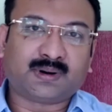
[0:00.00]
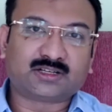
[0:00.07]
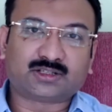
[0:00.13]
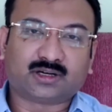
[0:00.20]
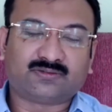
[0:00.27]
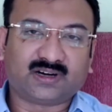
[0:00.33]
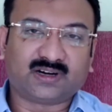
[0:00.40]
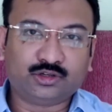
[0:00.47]
part
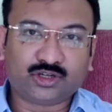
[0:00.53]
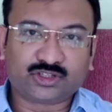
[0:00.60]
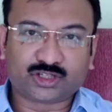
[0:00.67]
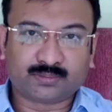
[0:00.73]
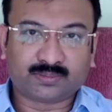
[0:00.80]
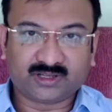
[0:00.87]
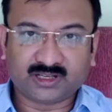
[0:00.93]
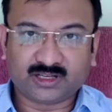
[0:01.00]
of
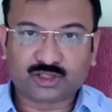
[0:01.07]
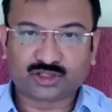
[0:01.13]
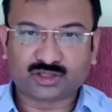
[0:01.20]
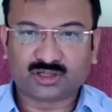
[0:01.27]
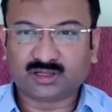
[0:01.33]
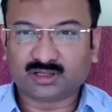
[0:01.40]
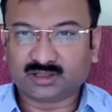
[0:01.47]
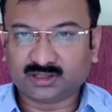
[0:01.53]
Arunachal
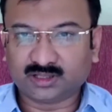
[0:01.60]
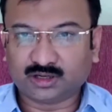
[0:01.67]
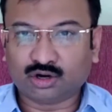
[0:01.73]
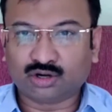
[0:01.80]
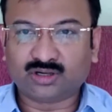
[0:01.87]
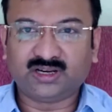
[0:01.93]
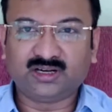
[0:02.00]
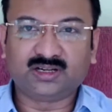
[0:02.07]
Pradesh, the
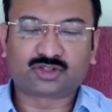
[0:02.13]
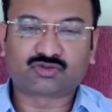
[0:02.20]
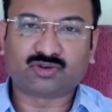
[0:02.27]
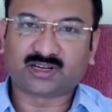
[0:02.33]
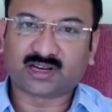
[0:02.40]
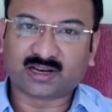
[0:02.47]
Longning district,